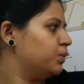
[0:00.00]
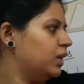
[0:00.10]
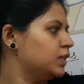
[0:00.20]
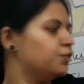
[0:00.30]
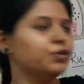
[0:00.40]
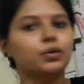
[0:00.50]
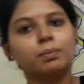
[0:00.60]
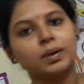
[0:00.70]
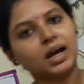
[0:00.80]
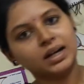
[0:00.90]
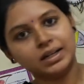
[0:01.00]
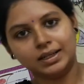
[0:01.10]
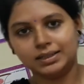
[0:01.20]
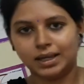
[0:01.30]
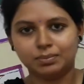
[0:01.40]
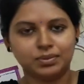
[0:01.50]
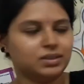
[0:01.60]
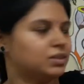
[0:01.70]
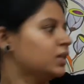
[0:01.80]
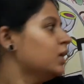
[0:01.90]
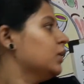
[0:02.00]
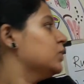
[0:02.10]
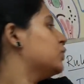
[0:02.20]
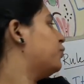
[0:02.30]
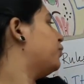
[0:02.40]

well as few plant examples. So